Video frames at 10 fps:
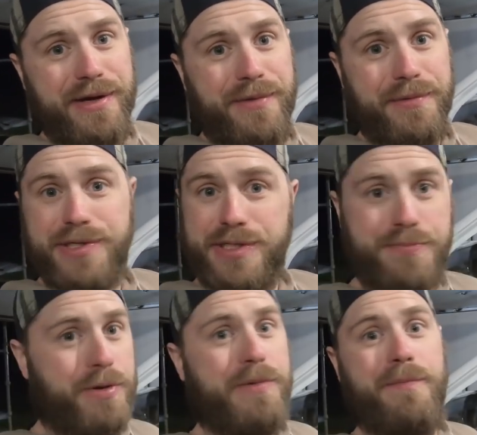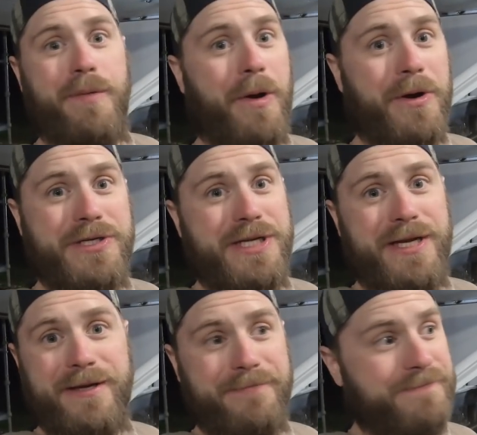we're just putting bars
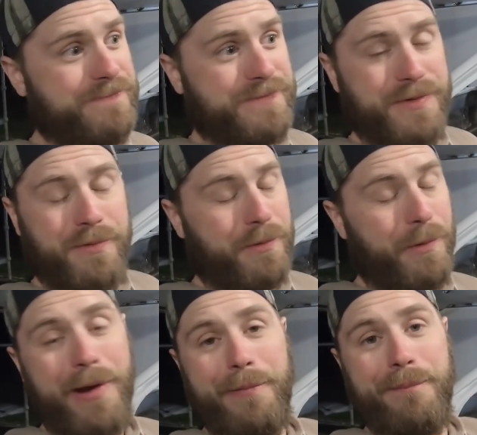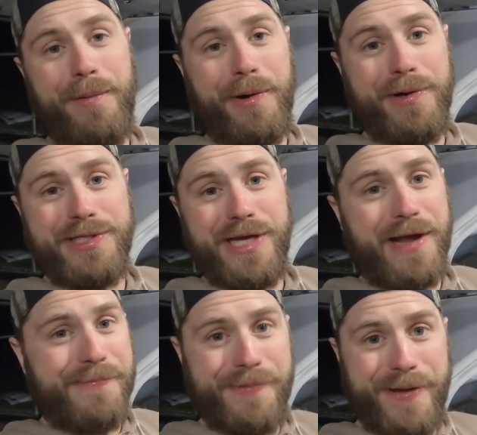in, we're welding bars
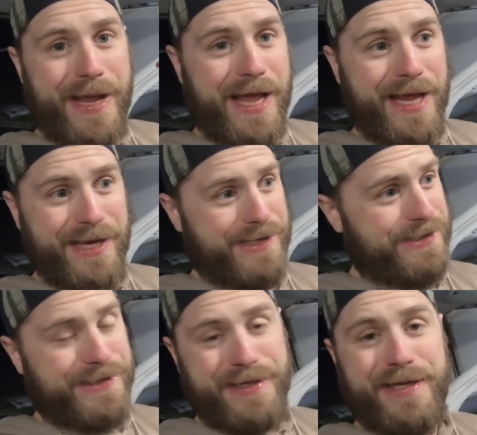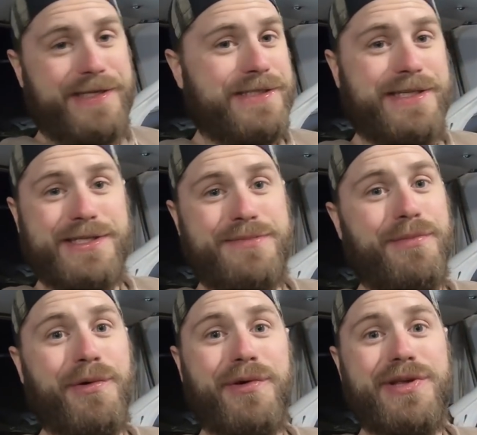up, and it's just
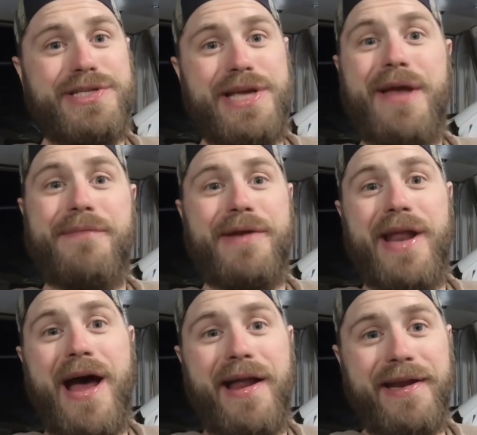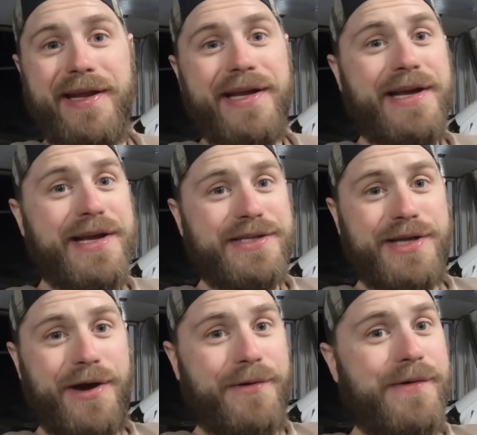more of the same monotony.
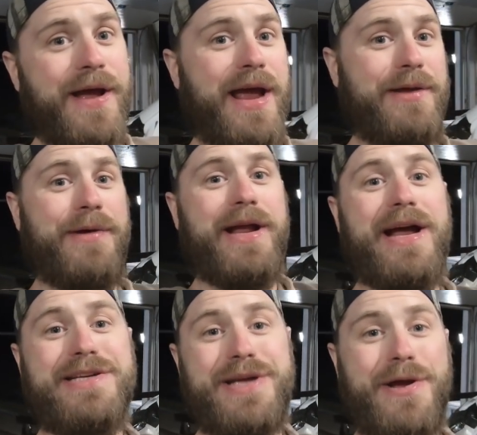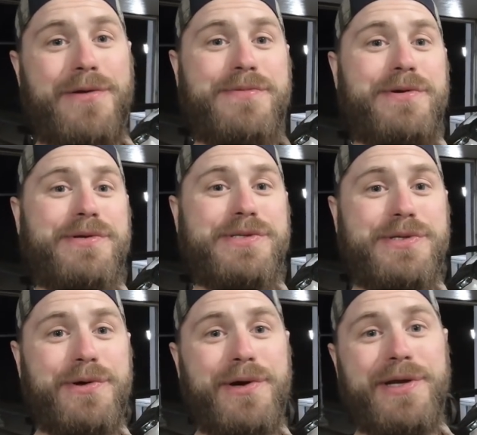So anyway, guys, I hope you
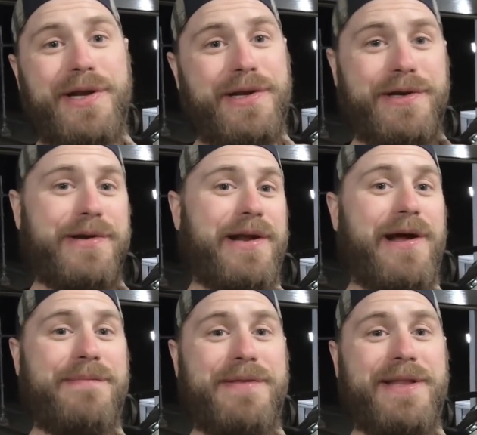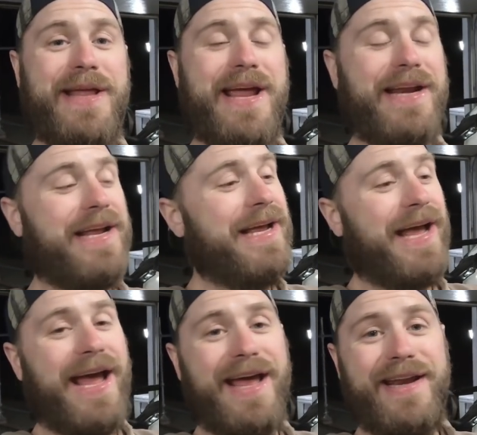enjoyed. You're up to date,
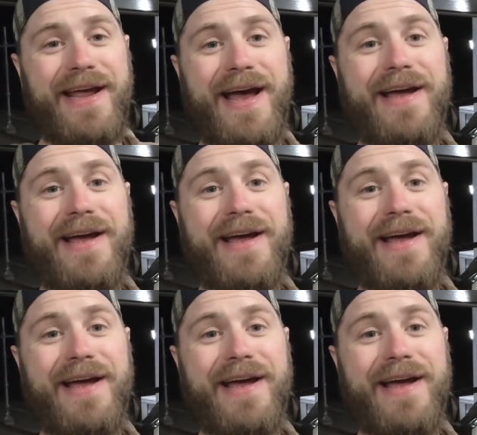and